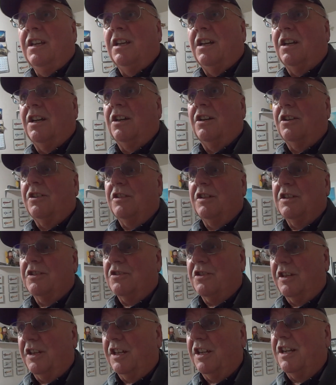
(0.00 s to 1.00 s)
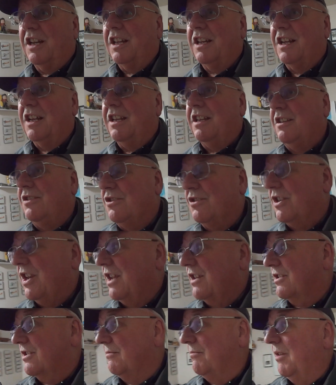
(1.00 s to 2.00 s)
are insulated, and I just
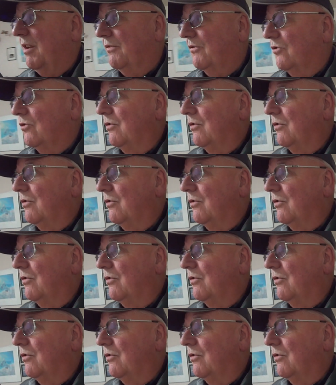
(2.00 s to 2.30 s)
had some left